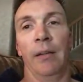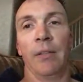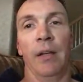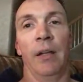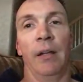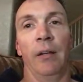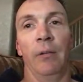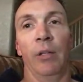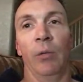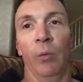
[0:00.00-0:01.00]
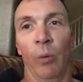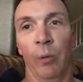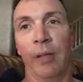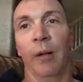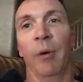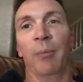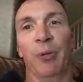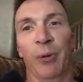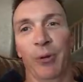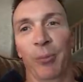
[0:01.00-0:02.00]
say, when we come up
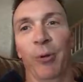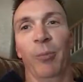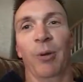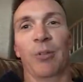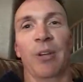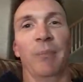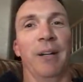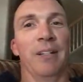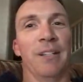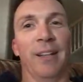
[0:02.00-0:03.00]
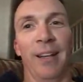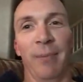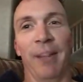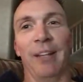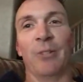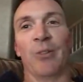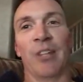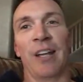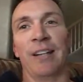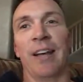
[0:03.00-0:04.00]
to a new movement or something, I just say, hey man, that's your
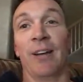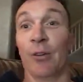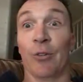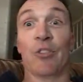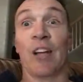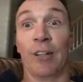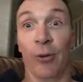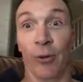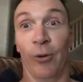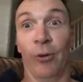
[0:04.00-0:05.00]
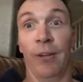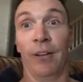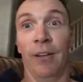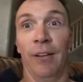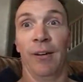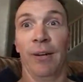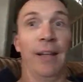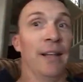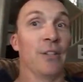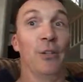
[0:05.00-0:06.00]
side guy or your side girl.
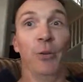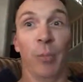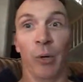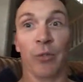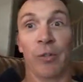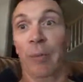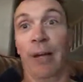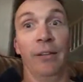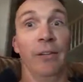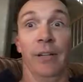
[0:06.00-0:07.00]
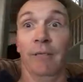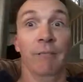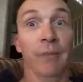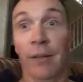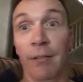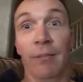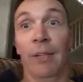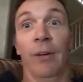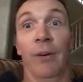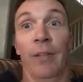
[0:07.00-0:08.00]
Okay, that's a new person, man. You can,
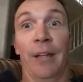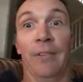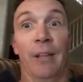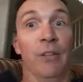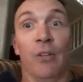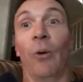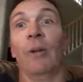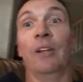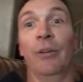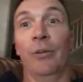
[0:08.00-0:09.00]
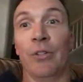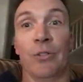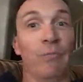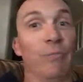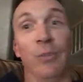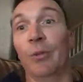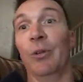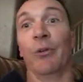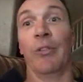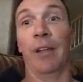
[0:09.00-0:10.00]
that totally new. Just do
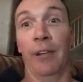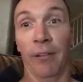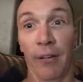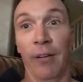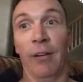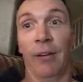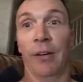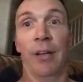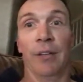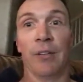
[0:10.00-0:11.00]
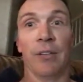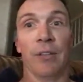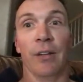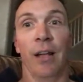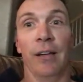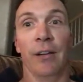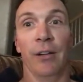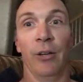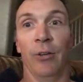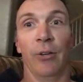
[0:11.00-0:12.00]
your thing. Okay, this isn't like
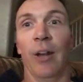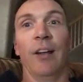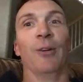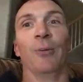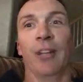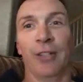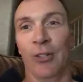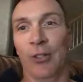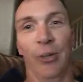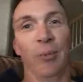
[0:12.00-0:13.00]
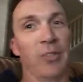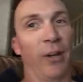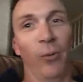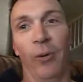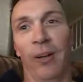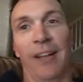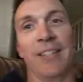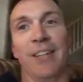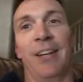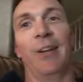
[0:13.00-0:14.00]
you're not in a relationship. It's like a one night
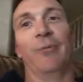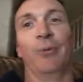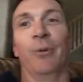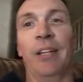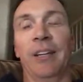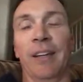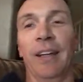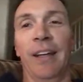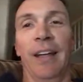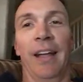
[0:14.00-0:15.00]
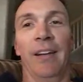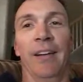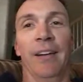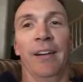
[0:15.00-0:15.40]
stand every week, and